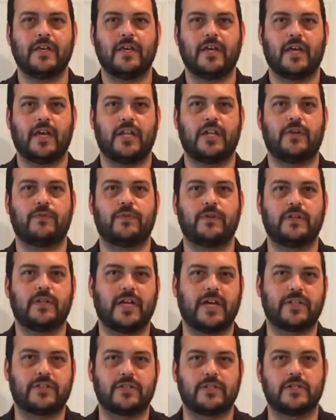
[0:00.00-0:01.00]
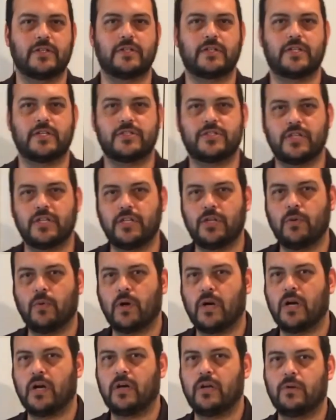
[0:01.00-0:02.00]
And if you'd like to continue
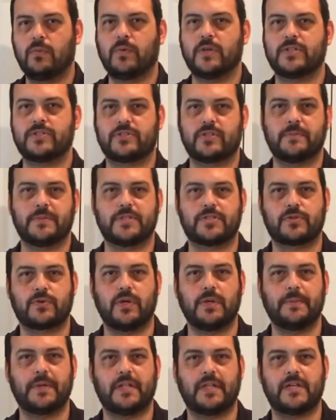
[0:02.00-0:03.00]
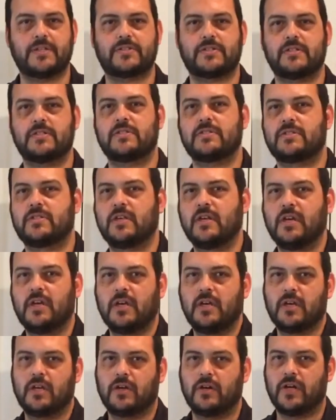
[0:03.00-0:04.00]
on with some Escrima lessons,
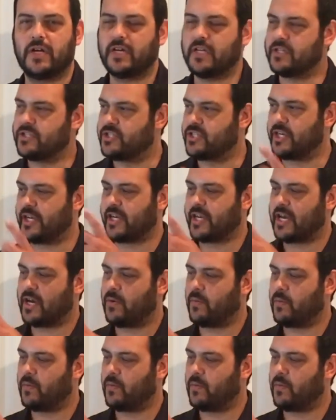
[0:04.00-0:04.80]
go ahead and check out